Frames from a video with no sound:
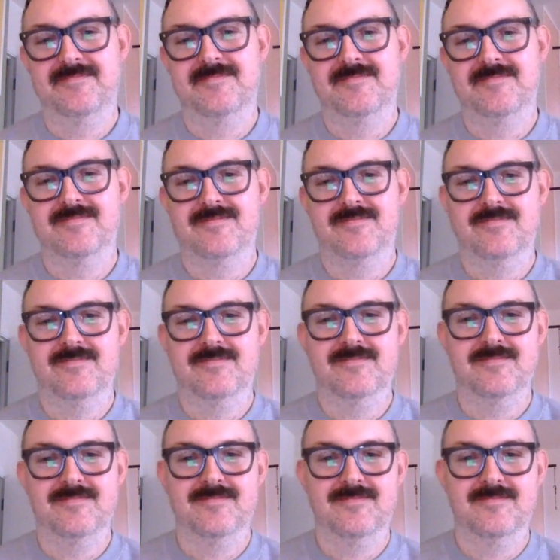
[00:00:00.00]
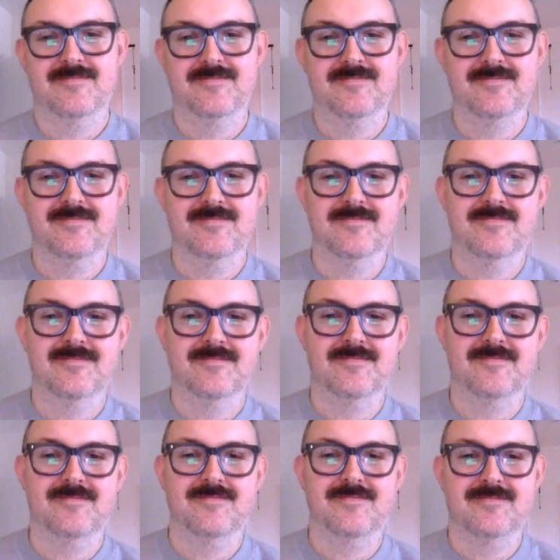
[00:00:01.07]

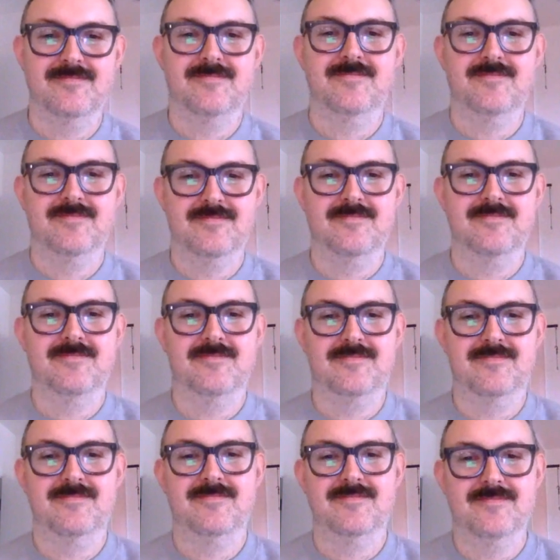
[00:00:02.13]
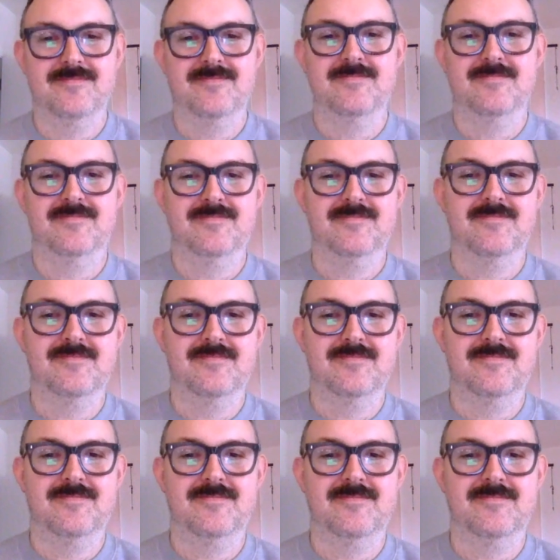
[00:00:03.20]

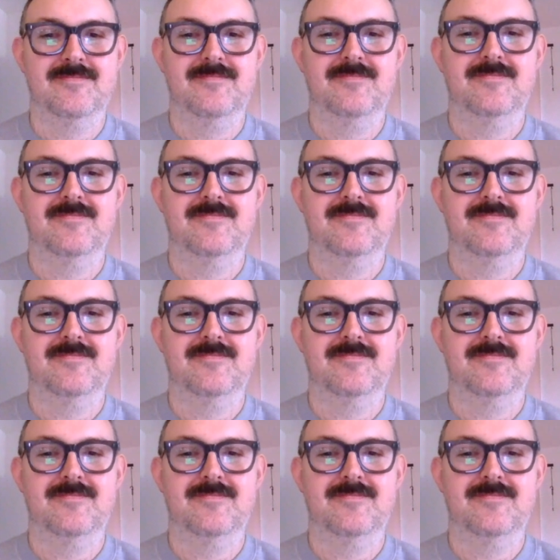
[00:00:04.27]
(not speaking)